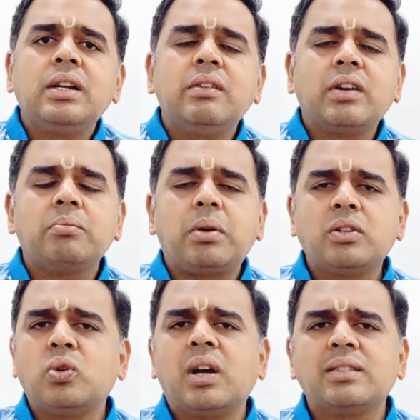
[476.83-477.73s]
divine
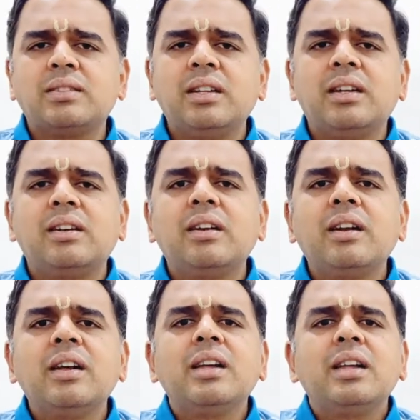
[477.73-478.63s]
padukas that
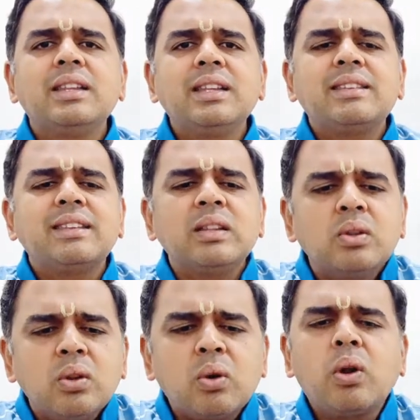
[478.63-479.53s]
this
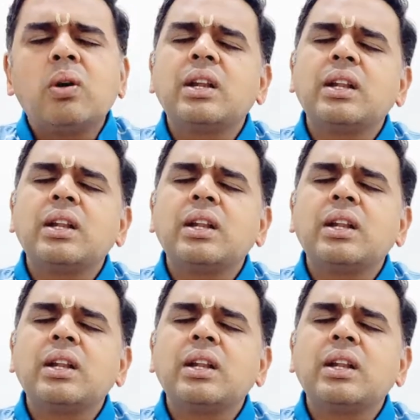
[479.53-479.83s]
no longer